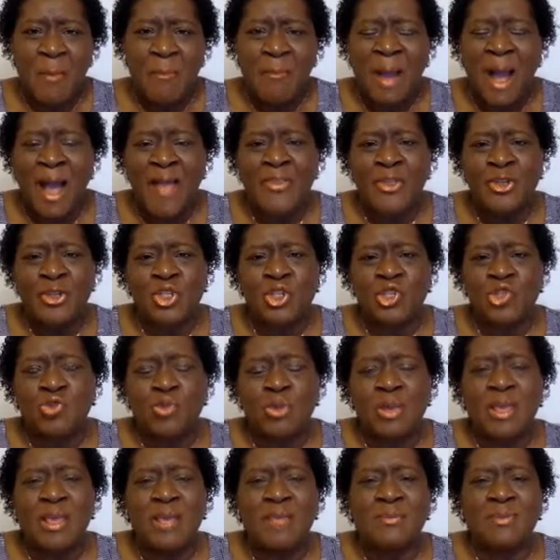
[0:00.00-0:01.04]
by the
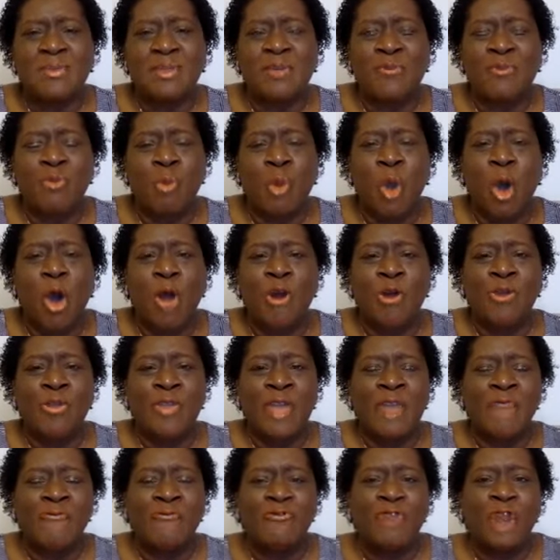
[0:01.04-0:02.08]
streams of water
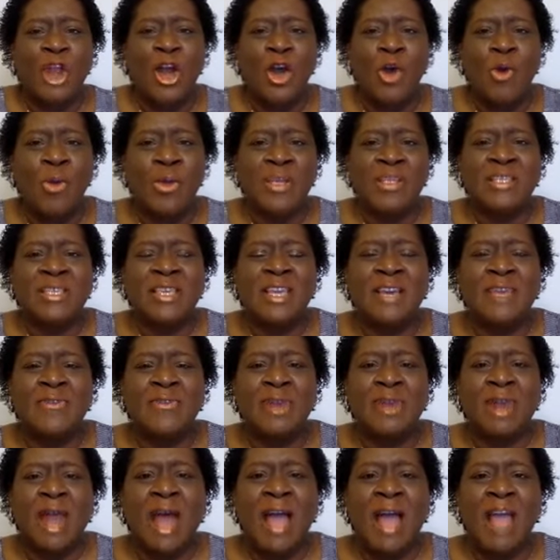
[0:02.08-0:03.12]
that flow and give
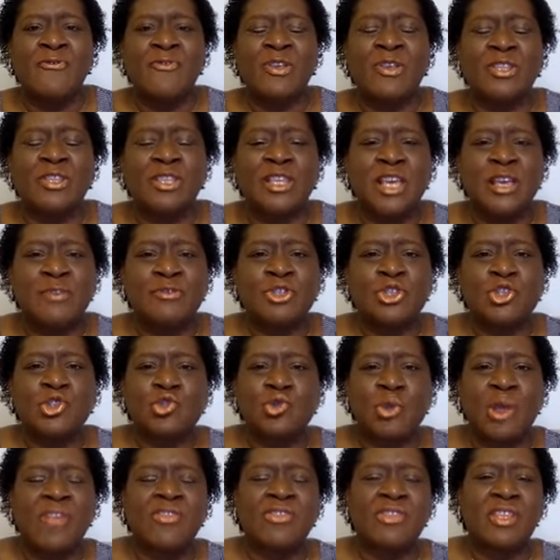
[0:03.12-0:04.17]
life and give
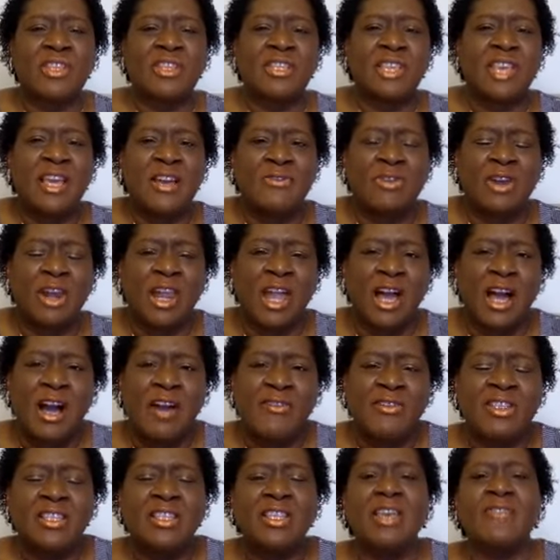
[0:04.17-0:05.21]
strength and give love
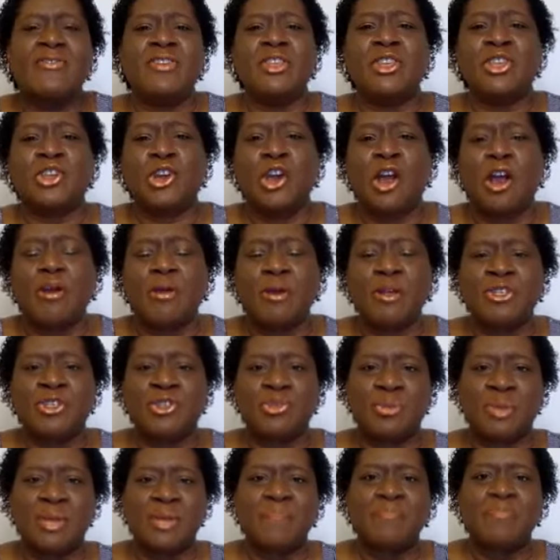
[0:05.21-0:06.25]
and give
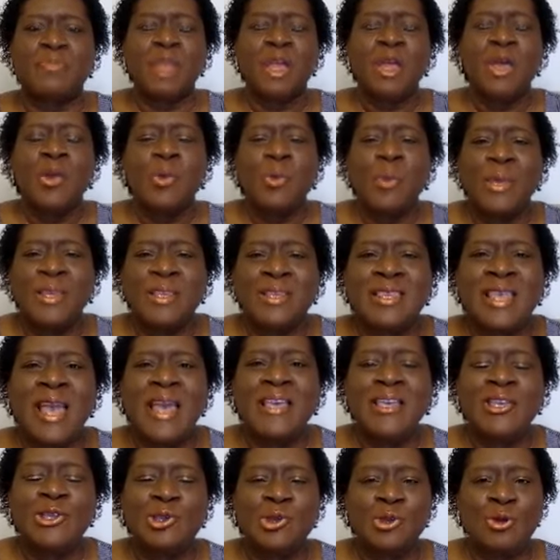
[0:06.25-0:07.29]
encouragement. We
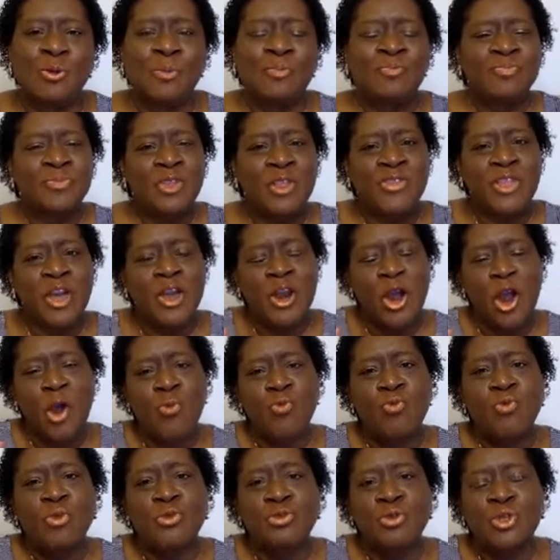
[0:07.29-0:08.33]
thank you that our
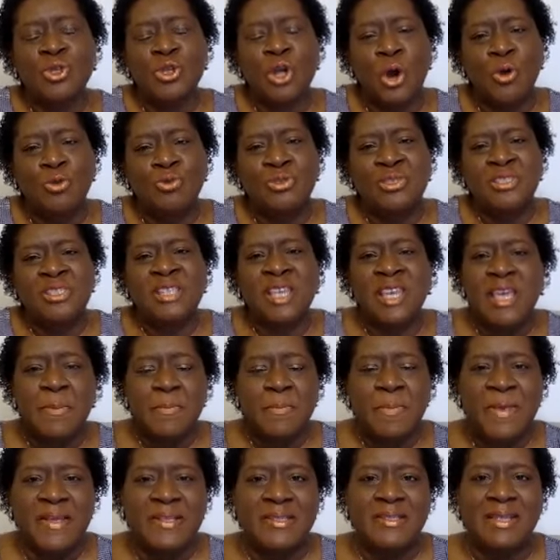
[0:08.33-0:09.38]
roots go deep
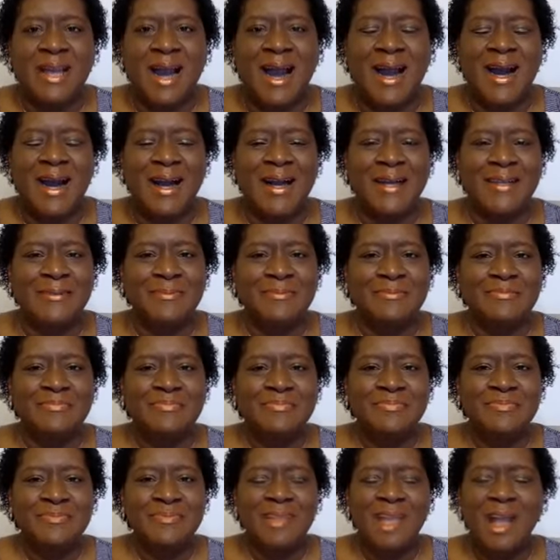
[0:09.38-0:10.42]
in God.
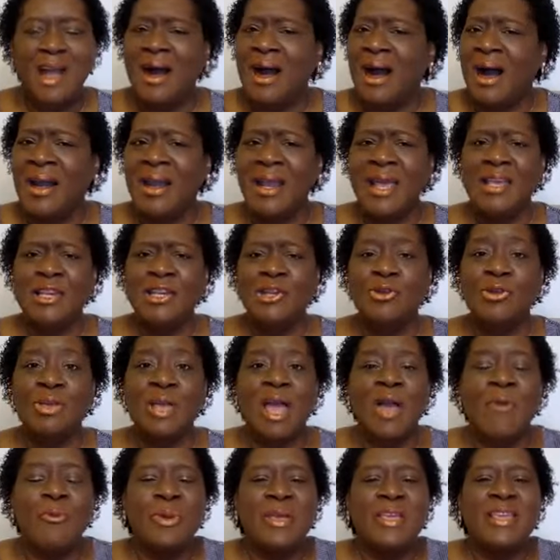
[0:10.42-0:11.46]
Hallelujah.
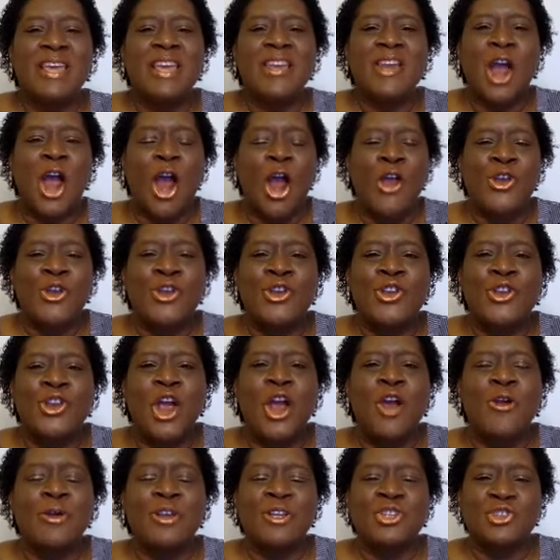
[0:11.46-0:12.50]
And we get our
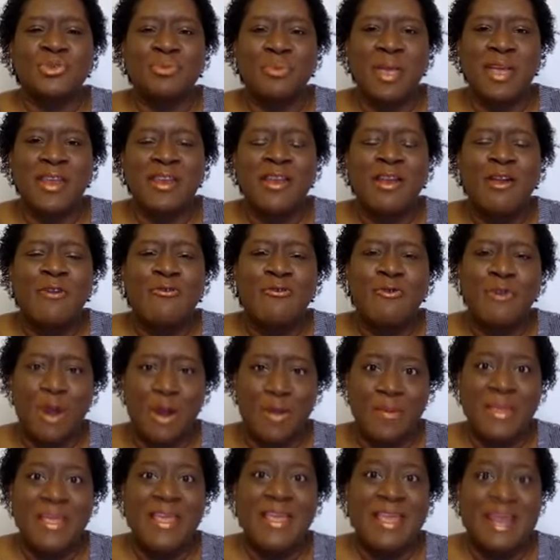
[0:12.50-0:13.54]
nourishment
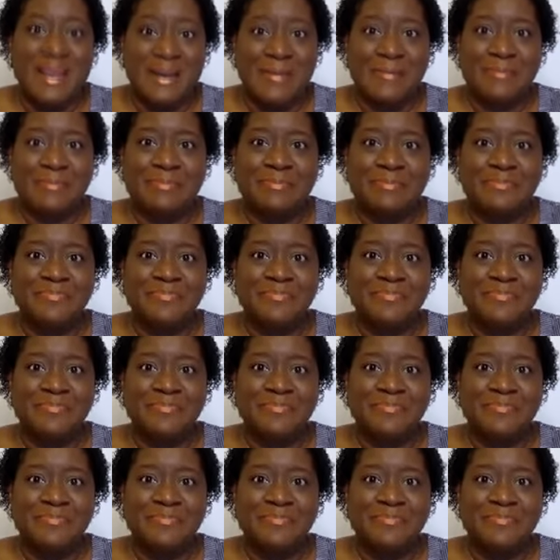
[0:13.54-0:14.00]
from him.